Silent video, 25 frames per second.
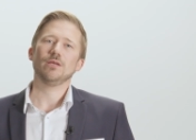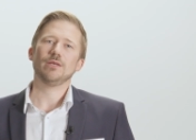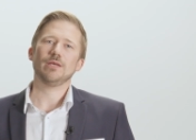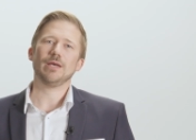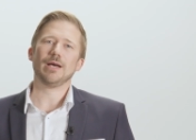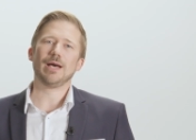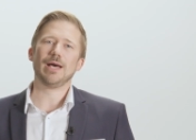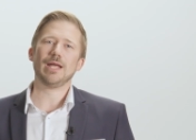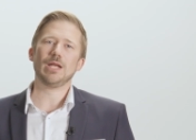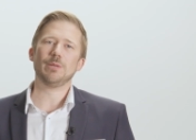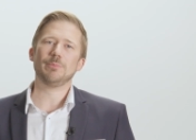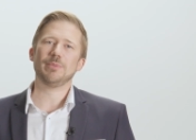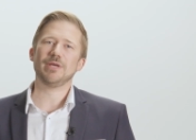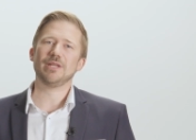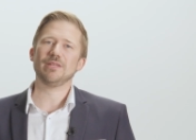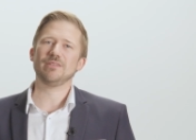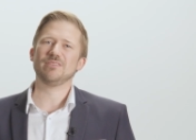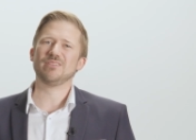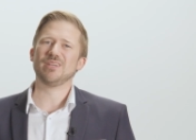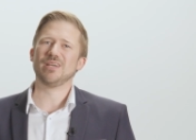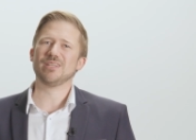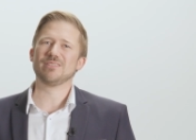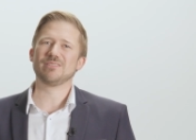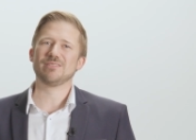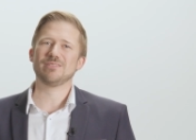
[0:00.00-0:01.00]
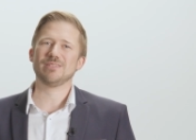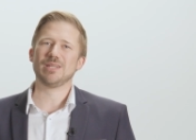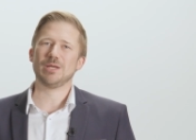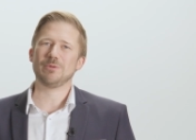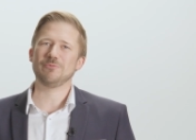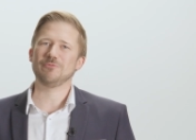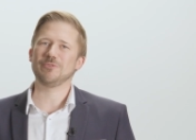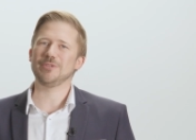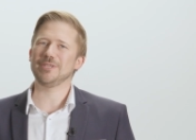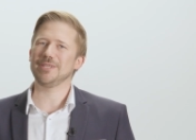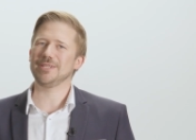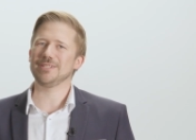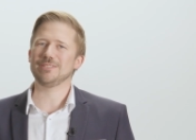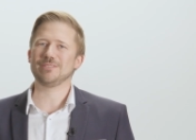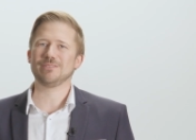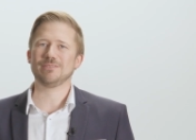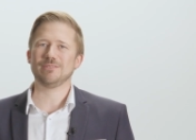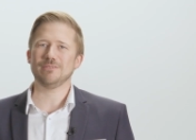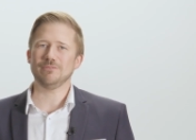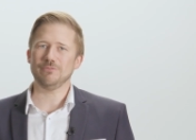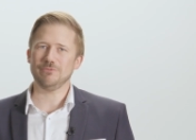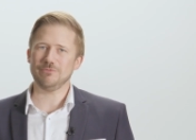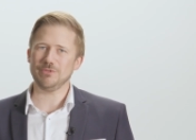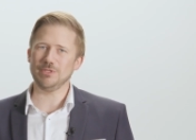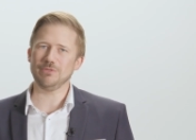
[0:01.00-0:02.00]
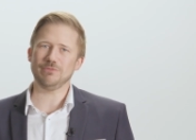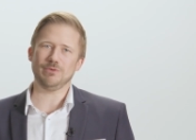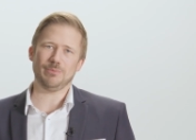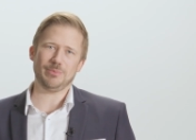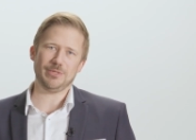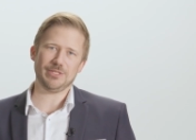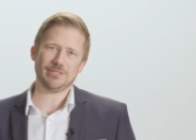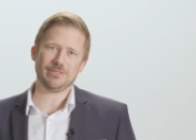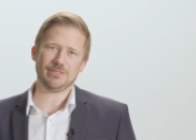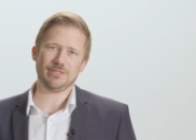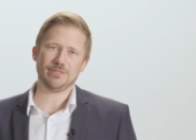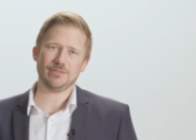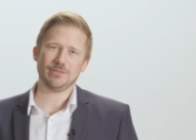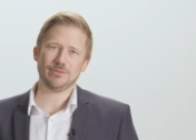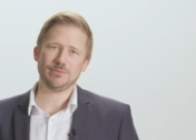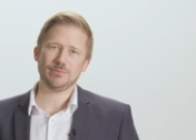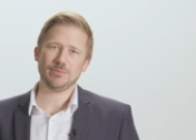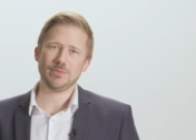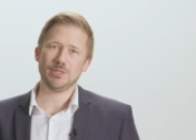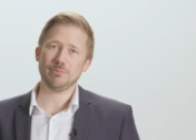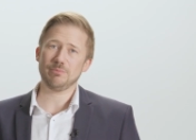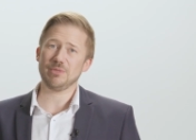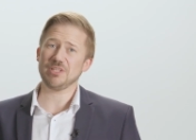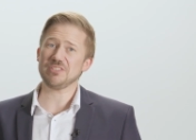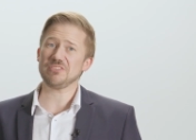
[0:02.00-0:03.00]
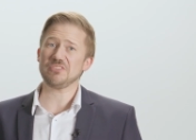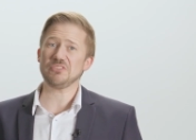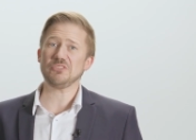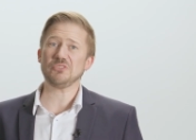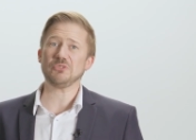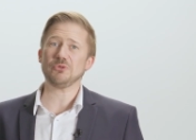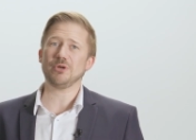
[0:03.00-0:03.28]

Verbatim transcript: Especially the buttons have now been greatly improved.